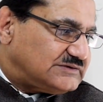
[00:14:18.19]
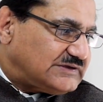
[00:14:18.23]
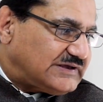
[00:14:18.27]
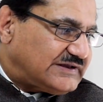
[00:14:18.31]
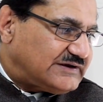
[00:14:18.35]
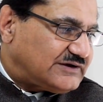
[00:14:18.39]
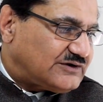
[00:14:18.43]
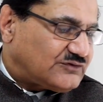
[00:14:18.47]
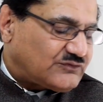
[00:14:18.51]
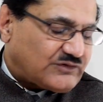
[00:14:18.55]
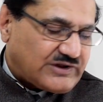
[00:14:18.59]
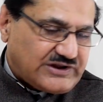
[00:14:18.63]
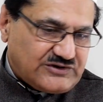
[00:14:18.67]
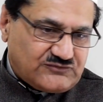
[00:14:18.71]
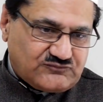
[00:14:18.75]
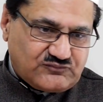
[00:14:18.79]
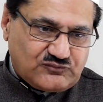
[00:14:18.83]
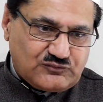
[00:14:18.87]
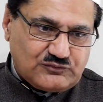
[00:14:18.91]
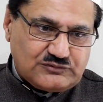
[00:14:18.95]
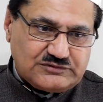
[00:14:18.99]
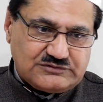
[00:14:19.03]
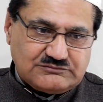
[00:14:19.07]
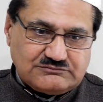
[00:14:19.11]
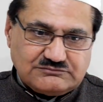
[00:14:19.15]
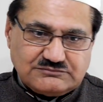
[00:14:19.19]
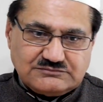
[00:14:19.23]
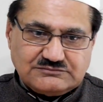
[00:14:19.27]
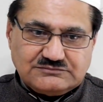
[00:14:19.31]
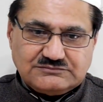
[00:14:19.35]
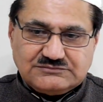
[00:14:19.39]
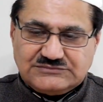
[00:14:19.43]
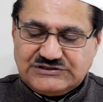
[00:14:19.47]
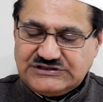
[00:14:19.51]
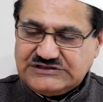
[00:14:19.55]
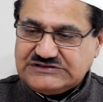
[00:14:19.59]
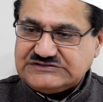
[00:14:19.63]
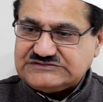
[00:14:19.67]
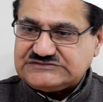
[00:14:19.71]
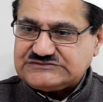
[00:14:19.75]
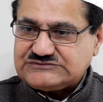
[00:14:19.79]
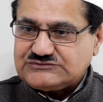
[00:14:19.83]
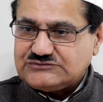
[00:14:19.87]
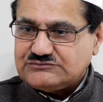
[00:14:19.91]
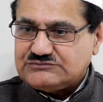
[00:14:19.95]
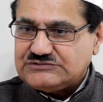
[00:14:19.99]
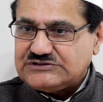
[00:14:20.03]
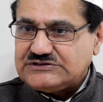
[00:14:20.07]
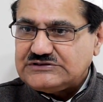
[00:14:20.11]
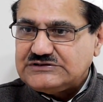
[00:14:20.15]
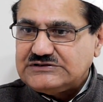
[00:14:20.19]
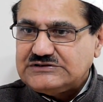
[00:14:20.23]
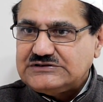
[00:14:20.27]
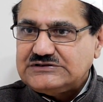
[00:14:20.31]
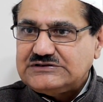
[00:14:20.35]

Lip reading: and grateful he is to me.